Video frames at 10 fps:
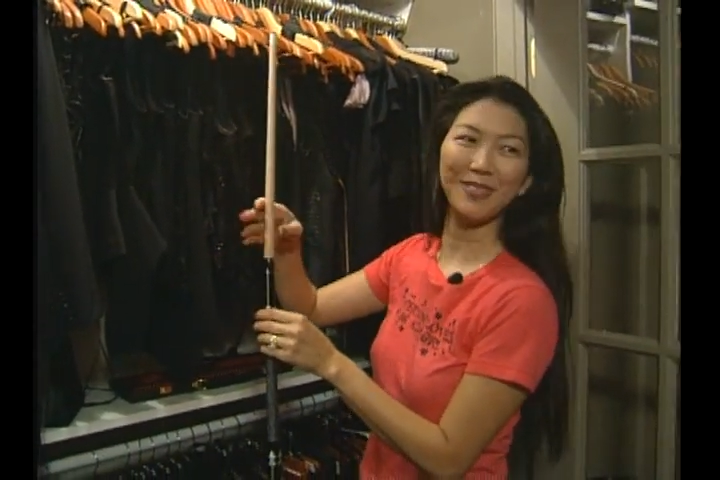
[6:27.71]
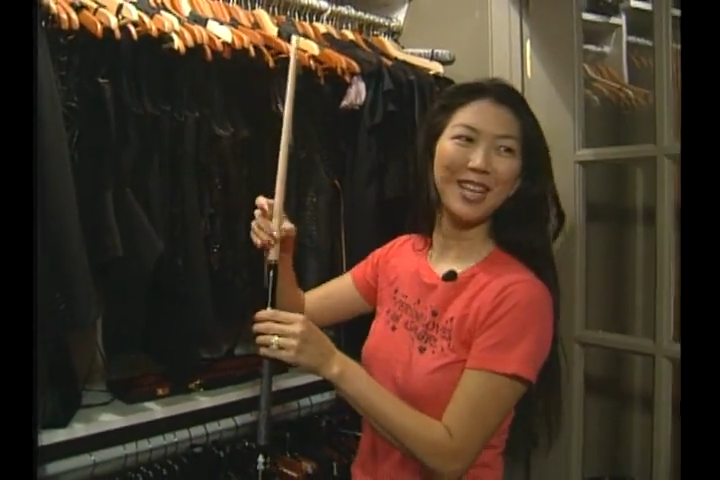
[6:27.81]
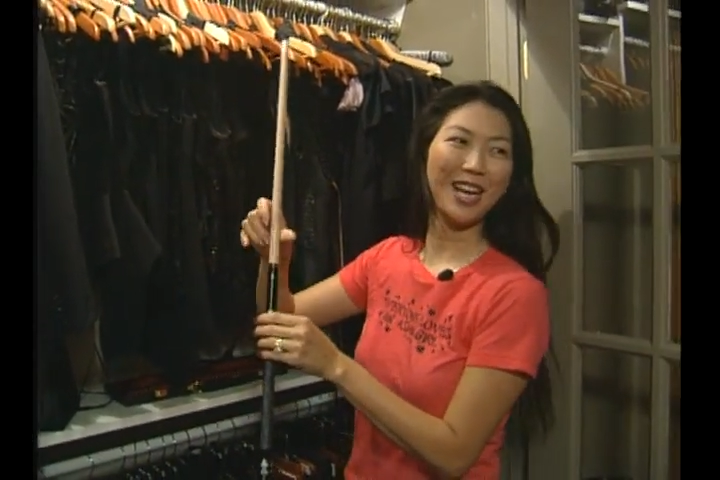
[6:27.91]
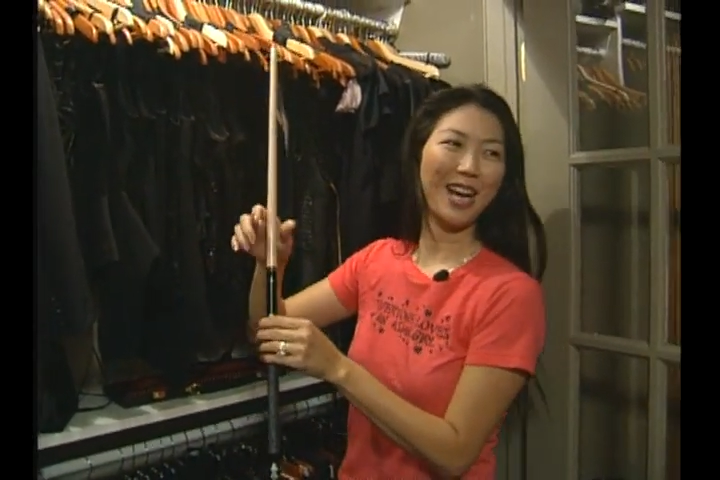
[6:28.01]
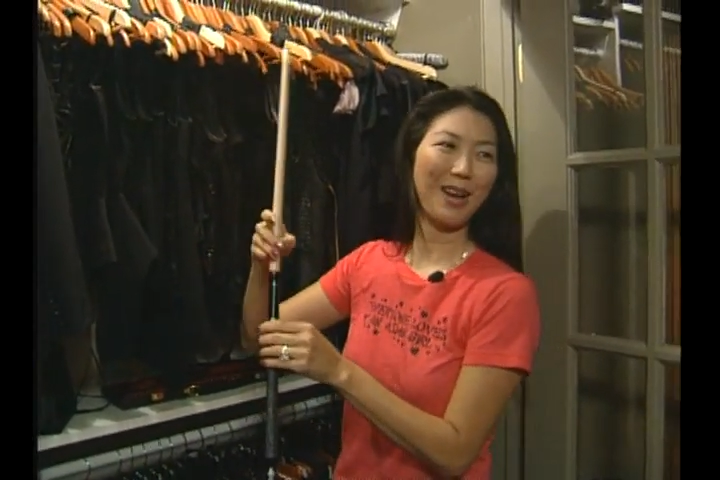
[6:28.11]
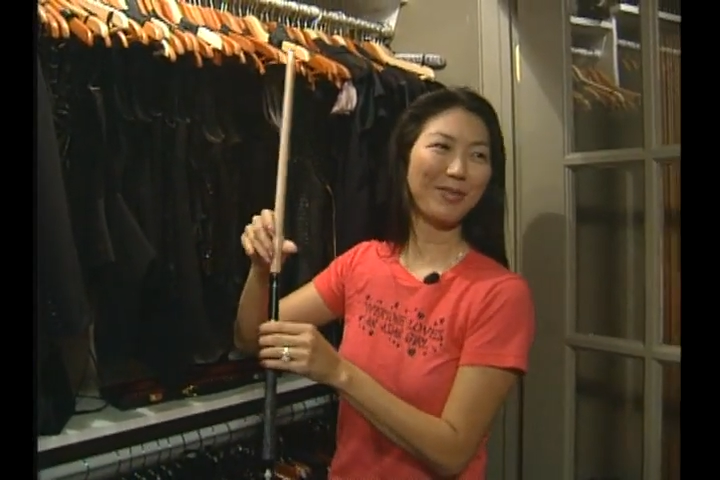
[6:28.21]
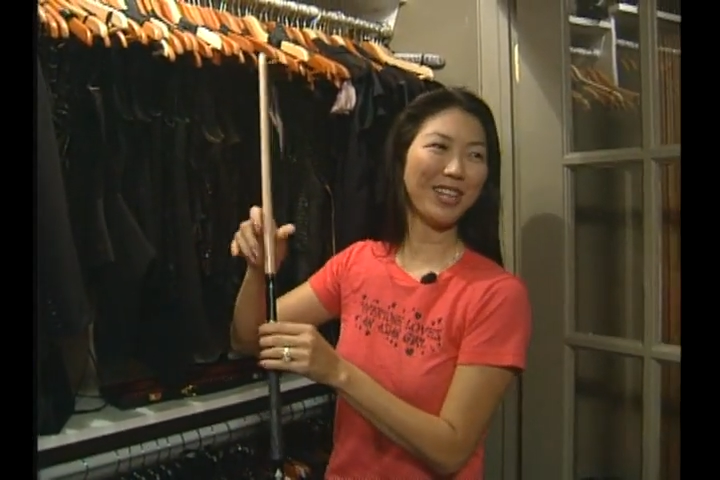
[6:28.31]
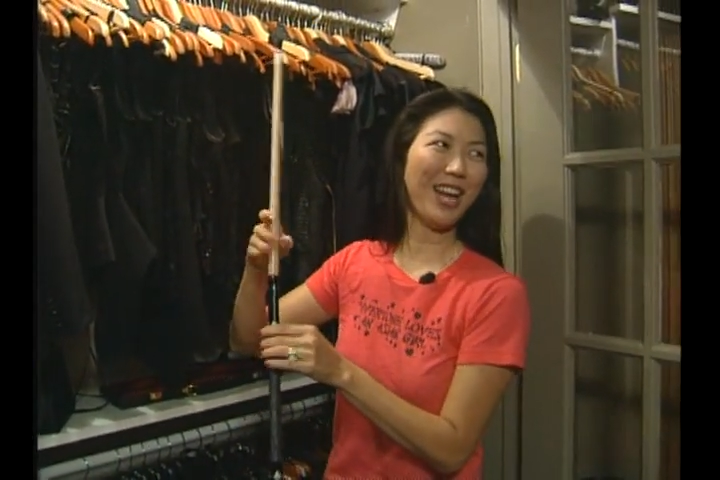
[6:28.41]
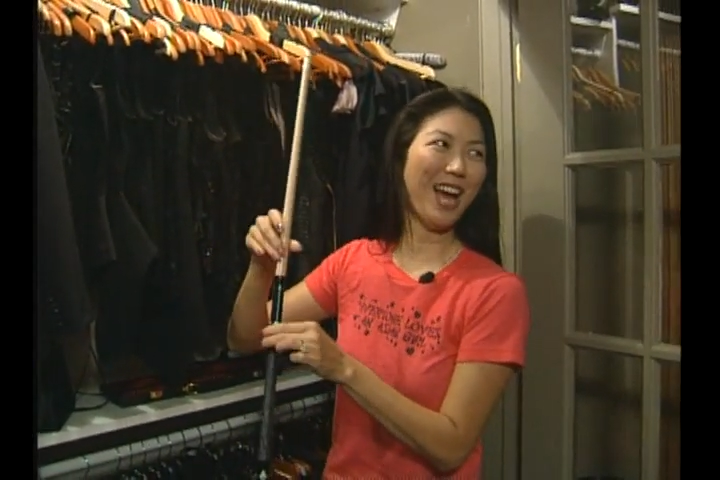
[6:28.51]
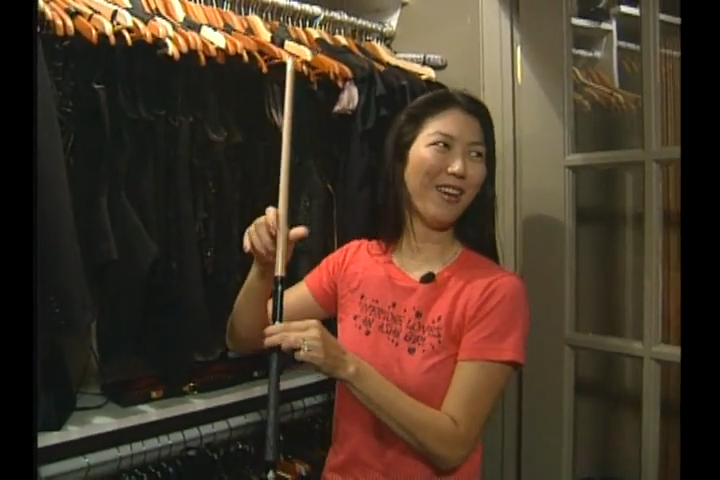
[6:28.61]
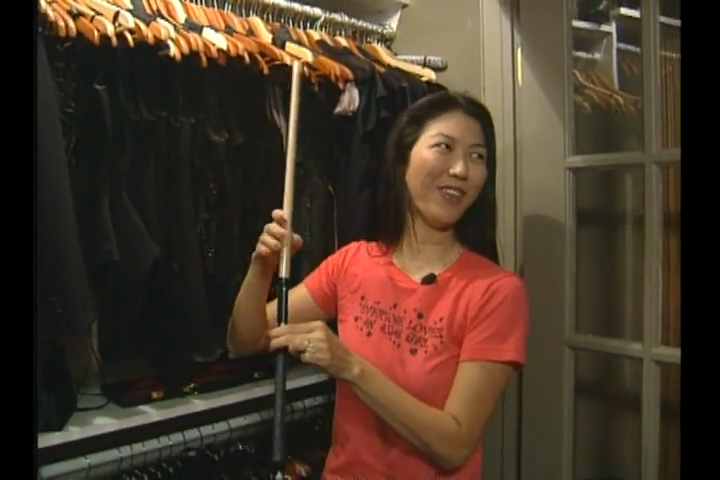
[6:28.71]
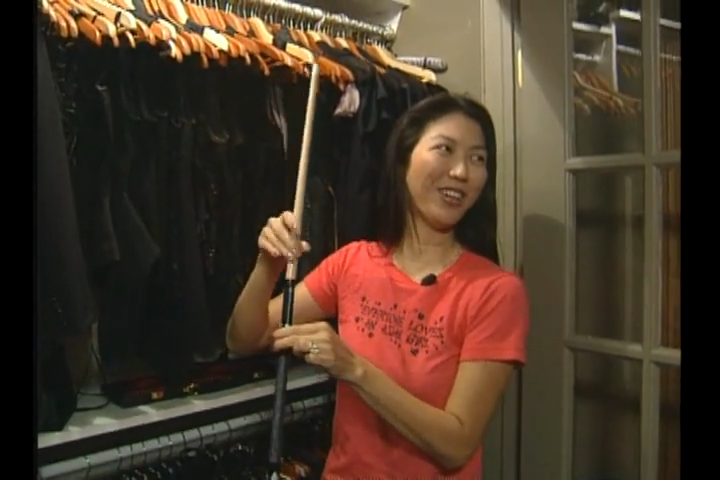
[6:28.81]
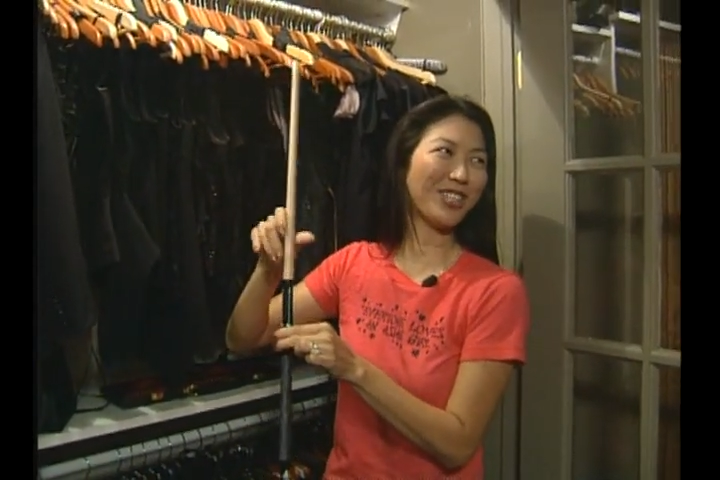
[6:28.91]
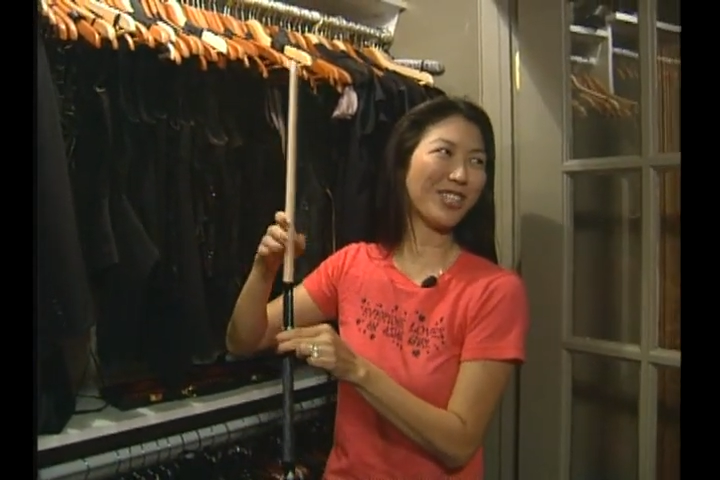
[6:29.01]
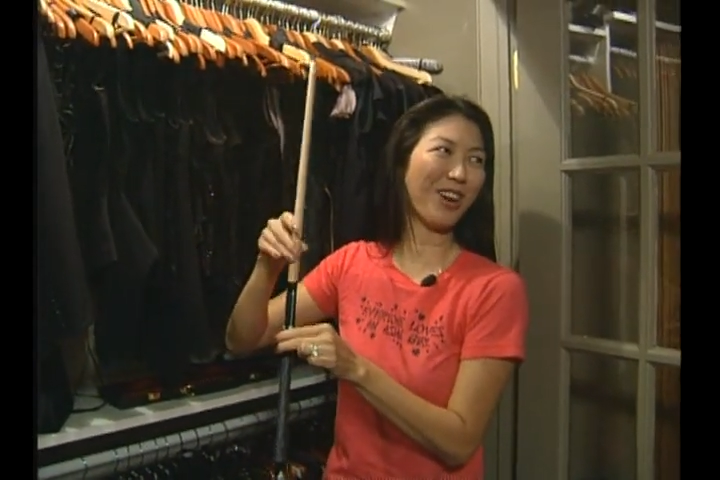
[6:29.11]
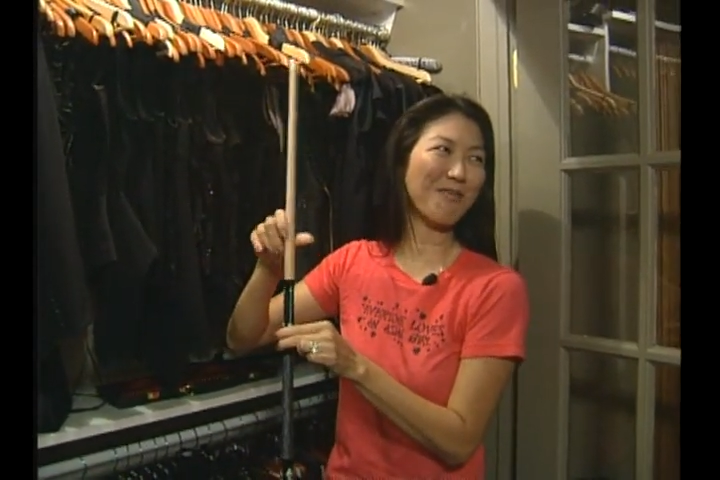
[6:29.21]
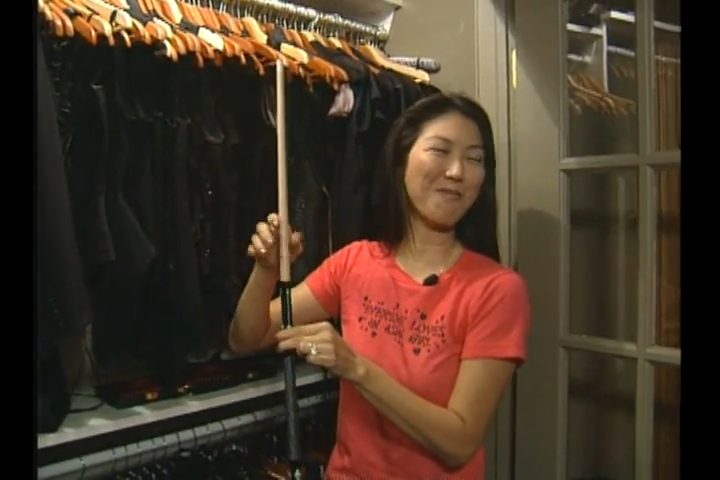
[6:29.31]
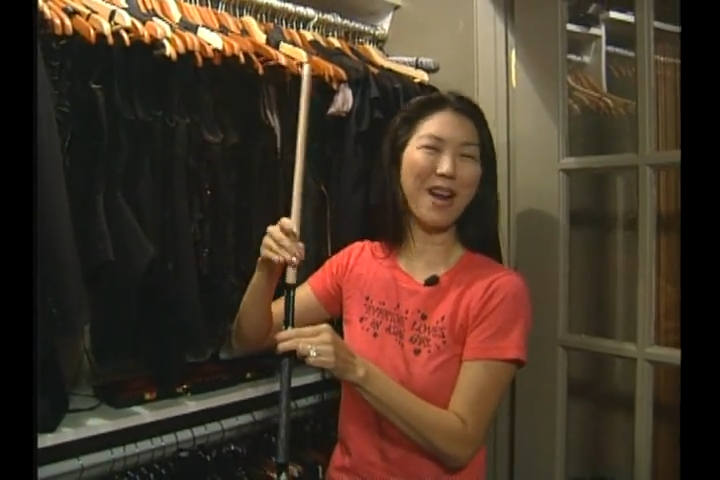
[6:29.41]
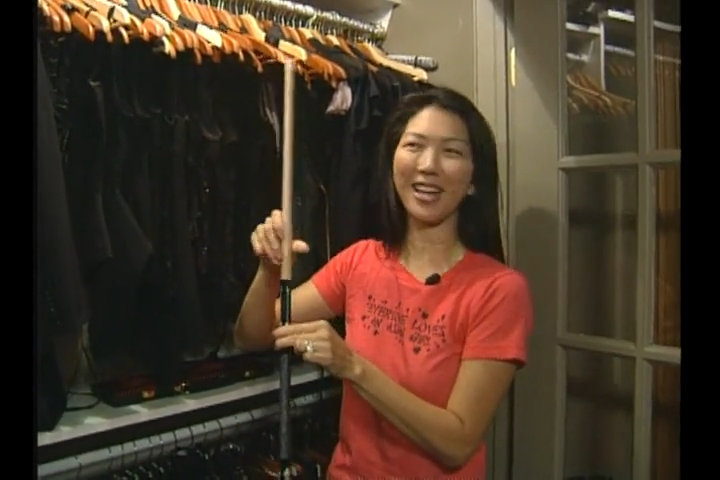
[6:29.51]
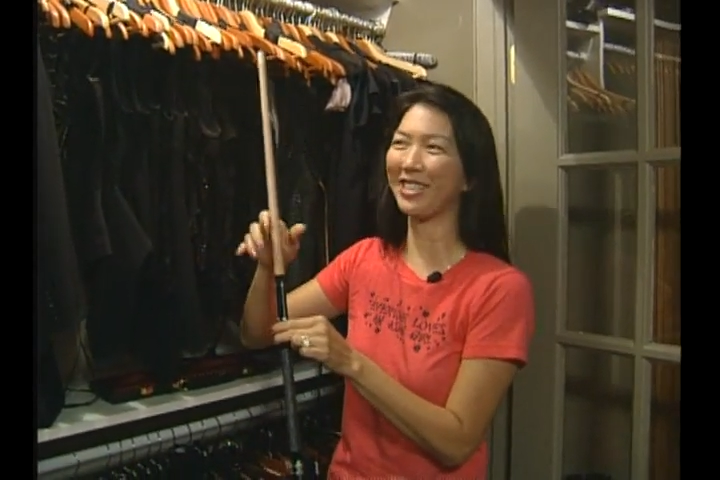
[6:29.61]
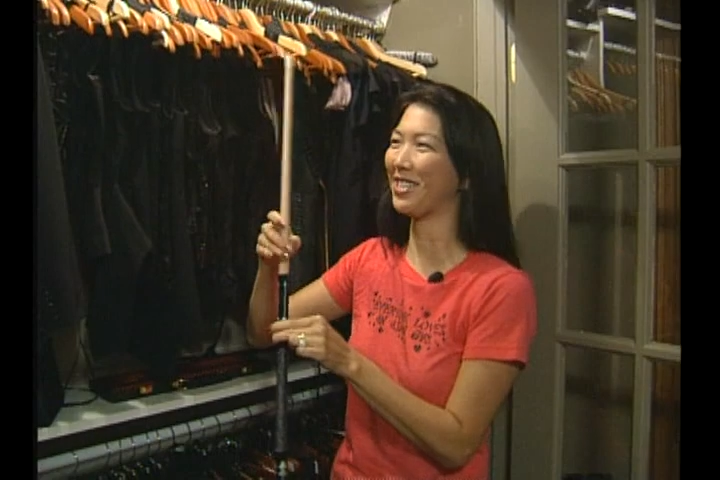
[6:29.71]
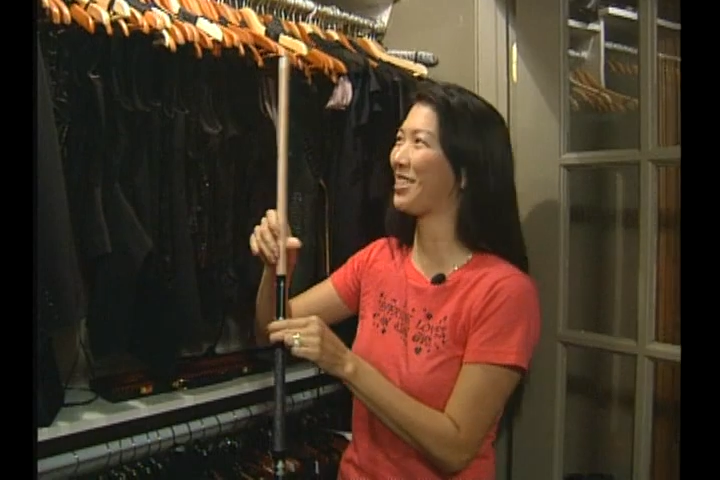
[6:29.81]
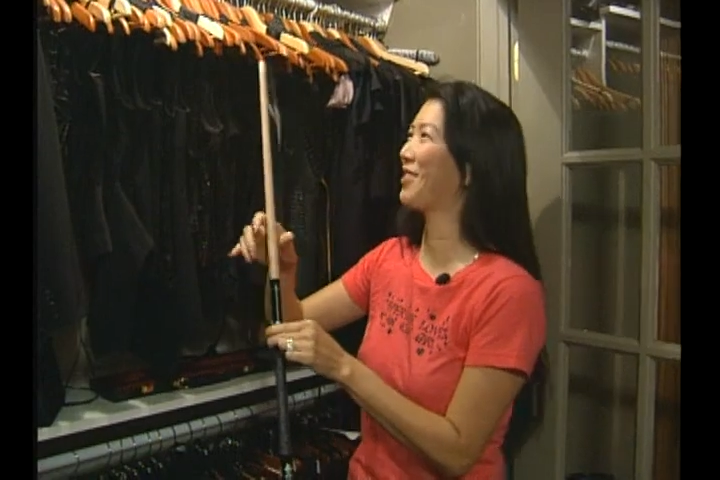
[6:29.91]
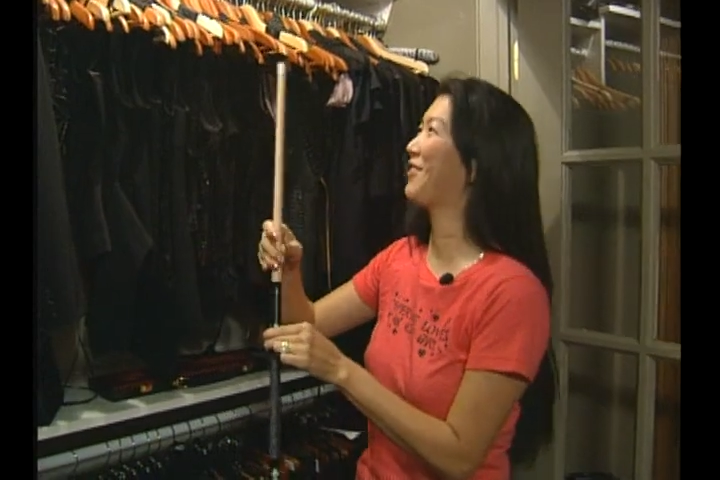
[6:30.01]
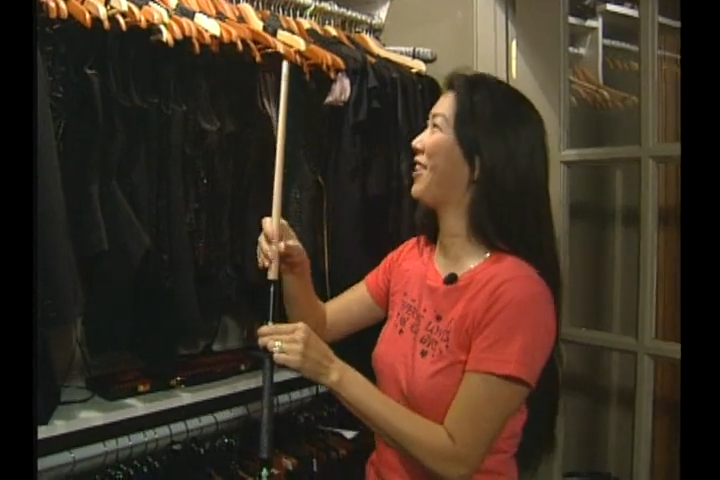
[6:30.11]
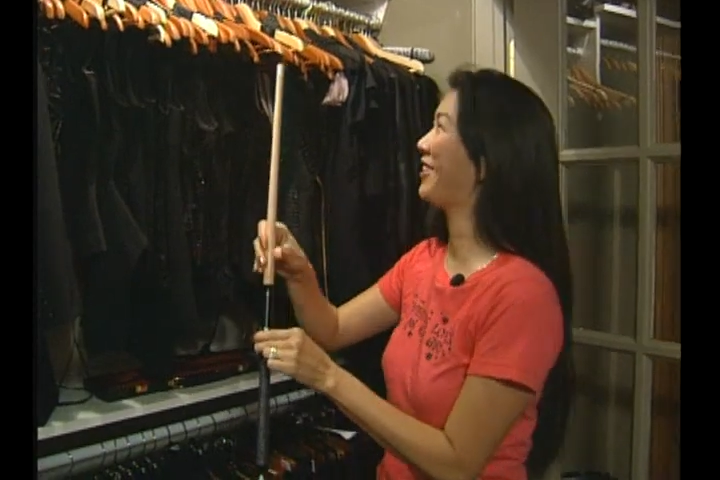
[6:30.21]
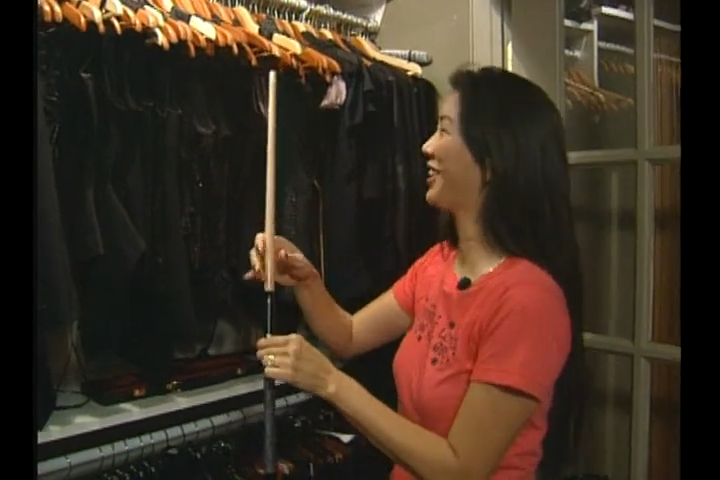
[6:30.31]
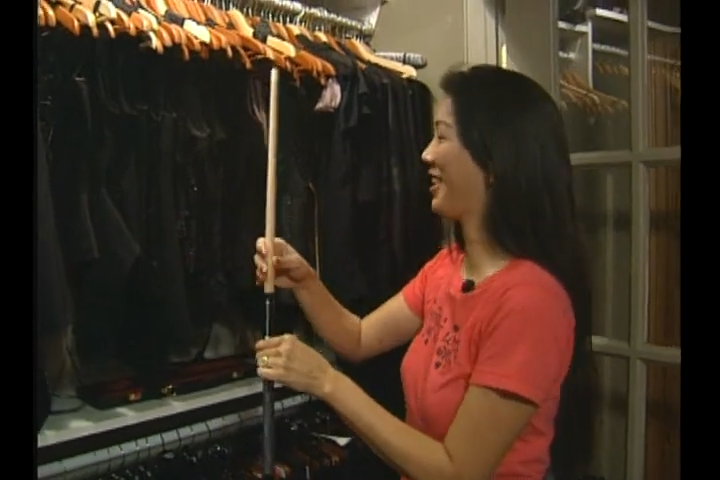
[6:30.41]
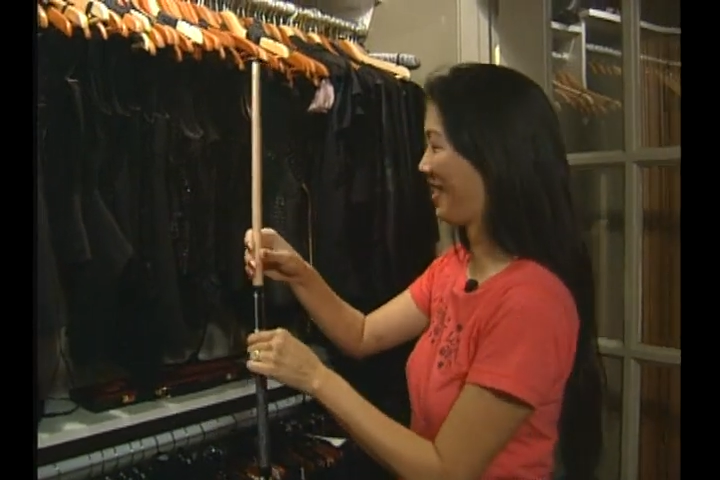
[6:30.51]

I'm going to have her start practicing very